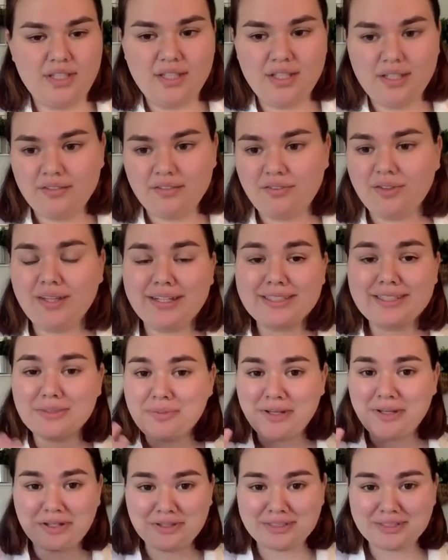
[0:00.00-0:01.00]
If you'd like to
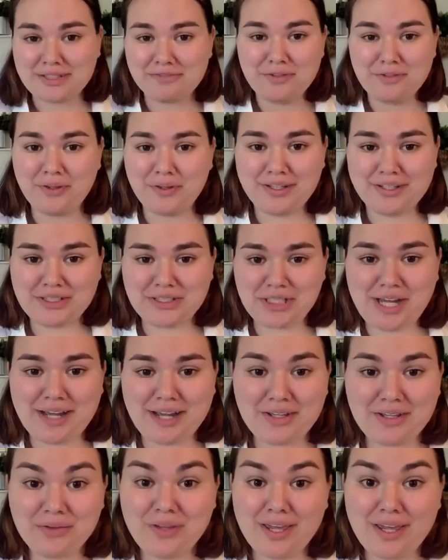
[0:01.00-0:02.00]
make yourself known in the
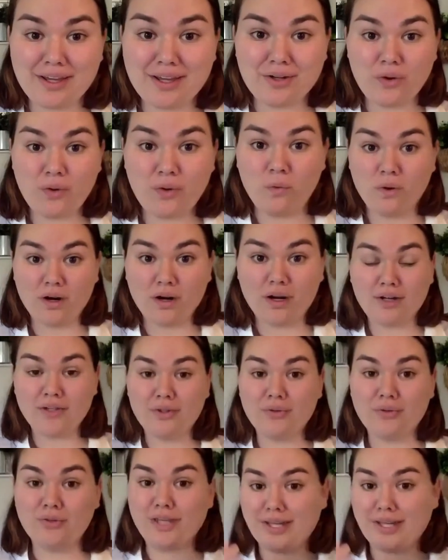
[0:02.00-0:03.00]
chat, you can, or
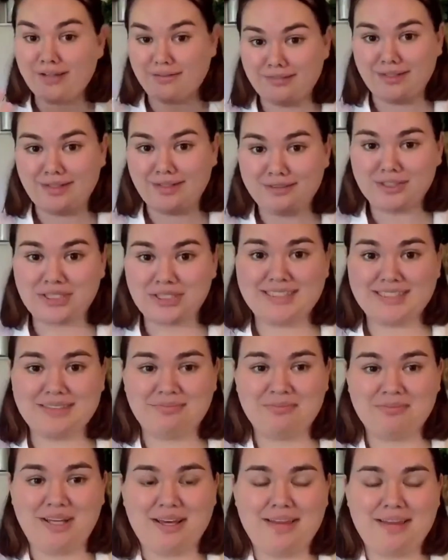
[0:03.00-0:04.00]
you can
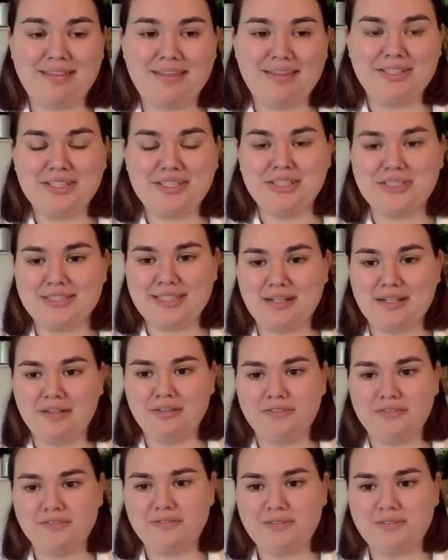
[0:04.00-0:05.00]
just think to yourself,